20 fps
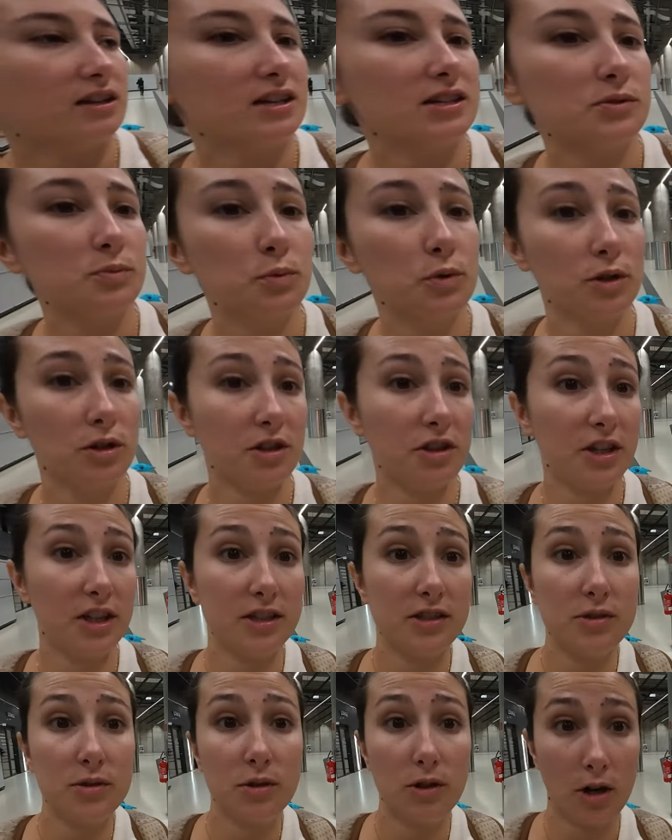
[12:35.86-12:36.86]
It's worth
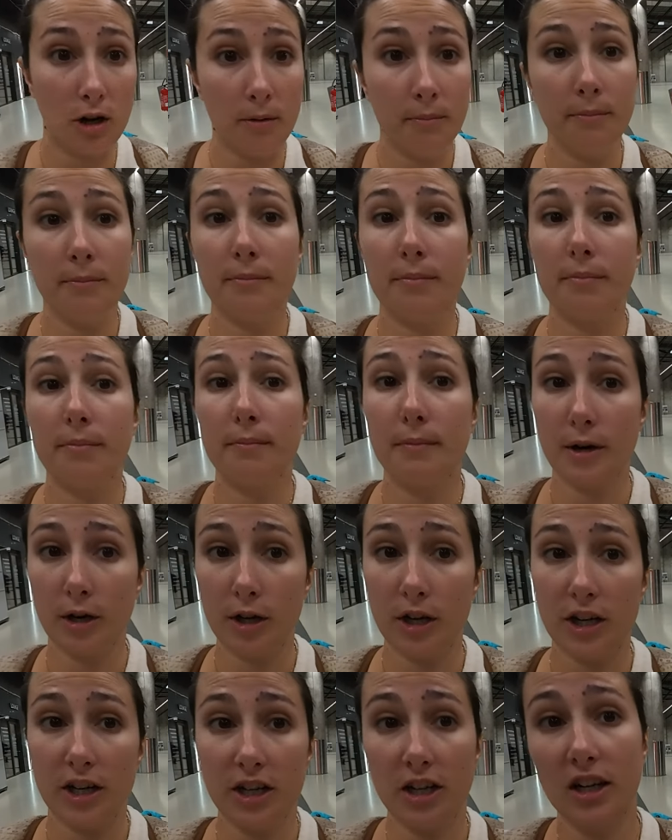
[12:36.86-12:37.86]
it to come
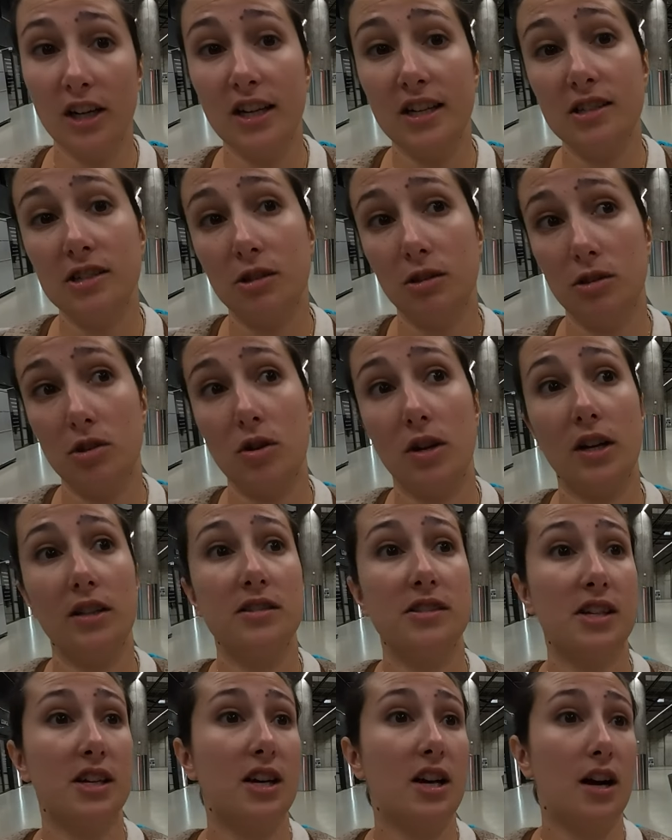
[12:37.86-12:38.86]
very early so you
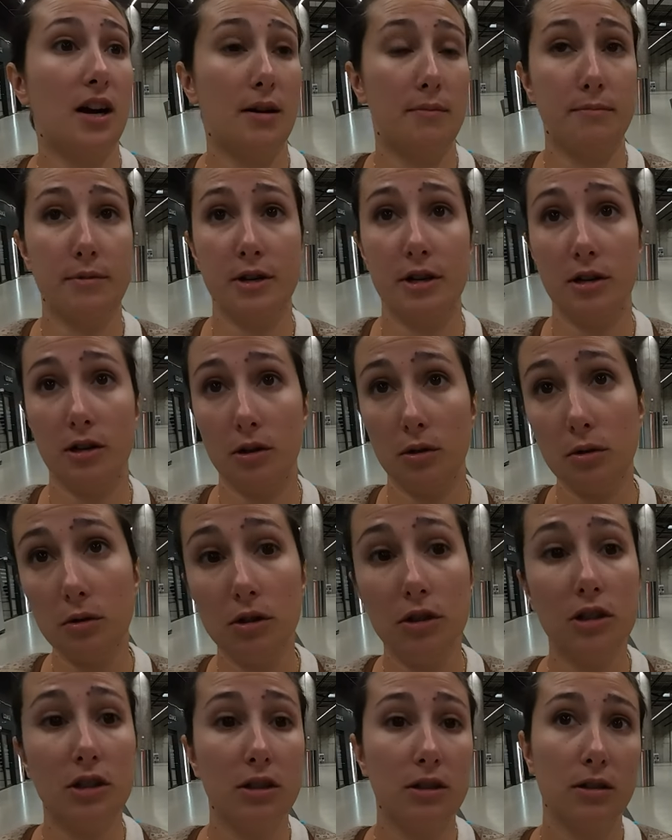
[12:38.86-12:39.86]
can take a better
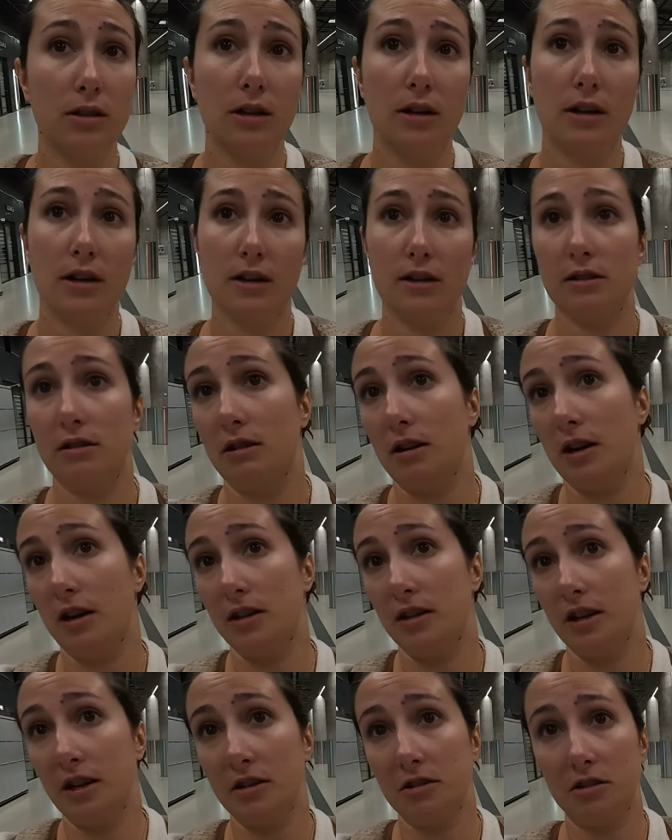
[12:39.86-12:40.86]
look
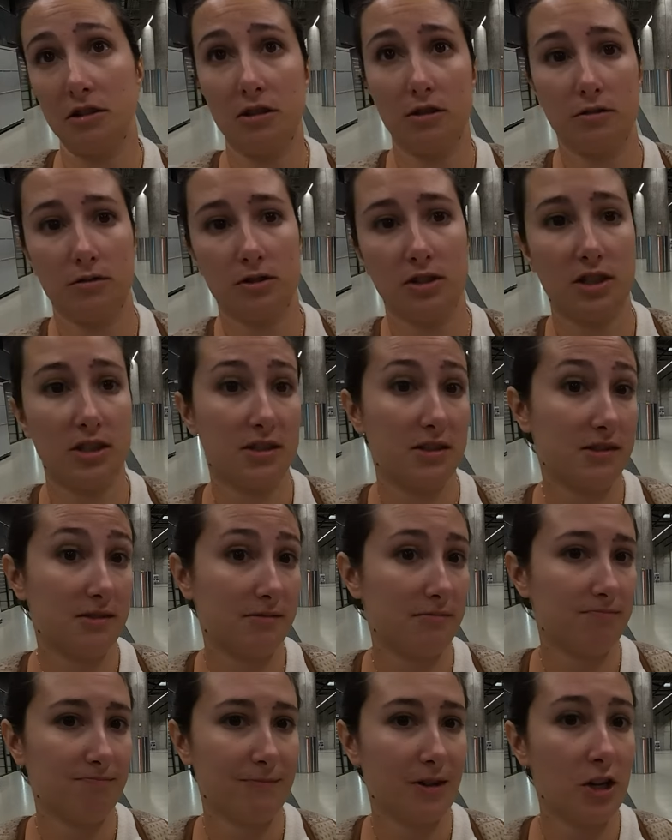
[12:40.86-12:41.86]
and, I don't know, just
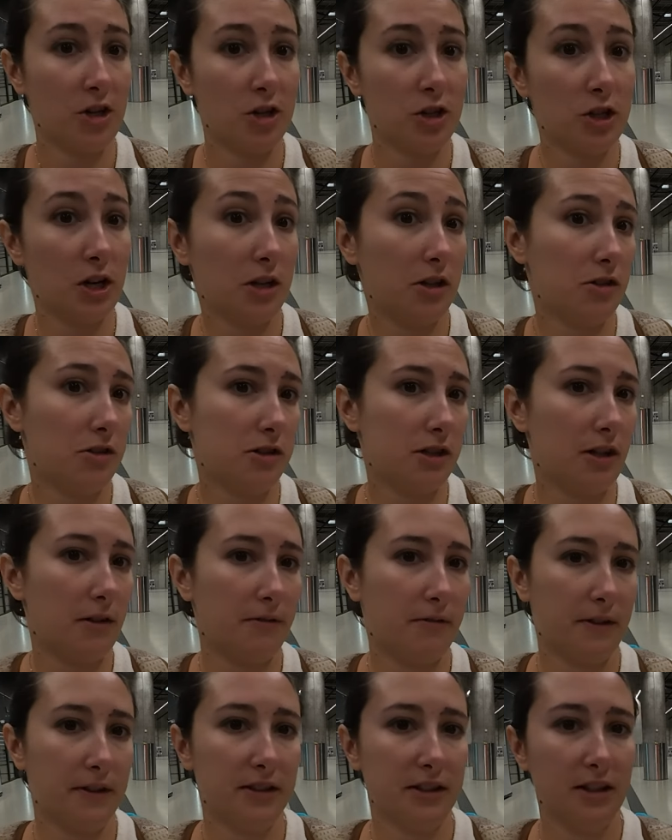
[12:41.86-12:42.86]
entertain
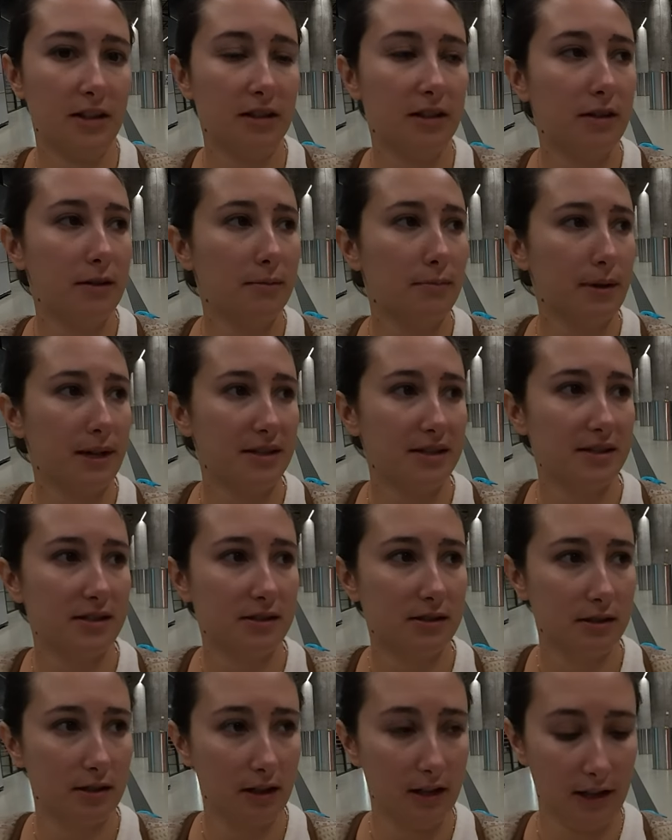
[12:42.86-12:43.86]
yourself until the bus
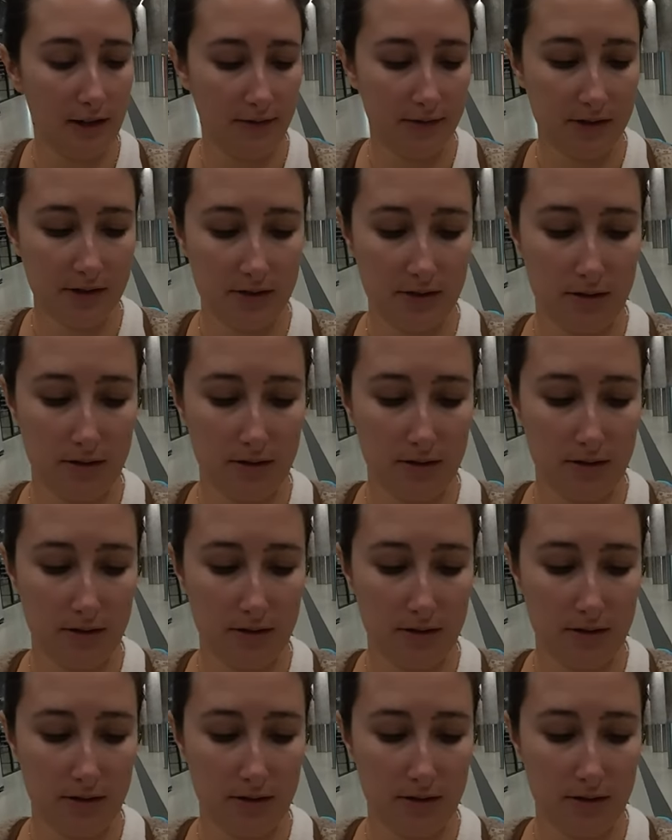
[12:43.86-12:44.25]
leaves.